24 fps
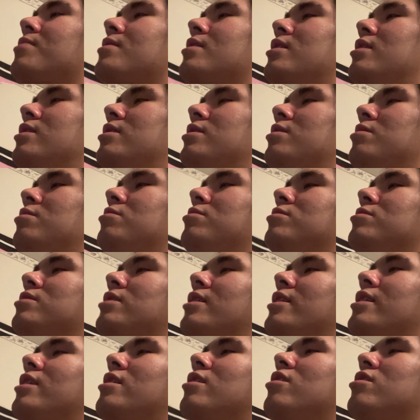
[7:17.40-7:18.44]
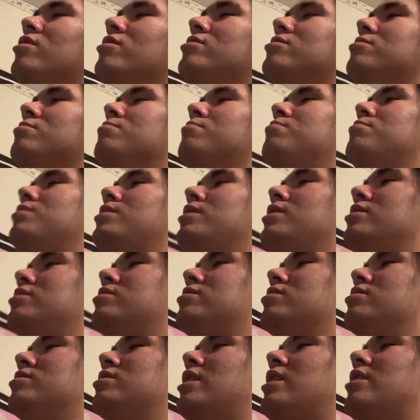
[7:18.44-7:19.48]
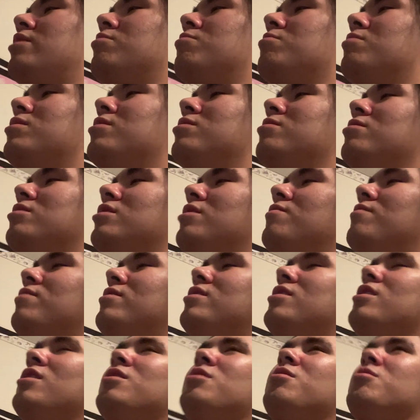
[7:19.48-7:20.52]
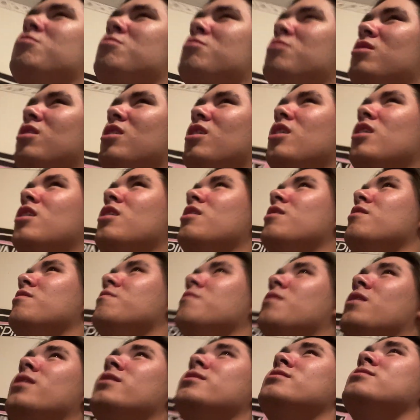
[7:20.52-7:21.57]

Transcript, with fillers: in those like hearts and pieces. I don't want to live it down. Your love. I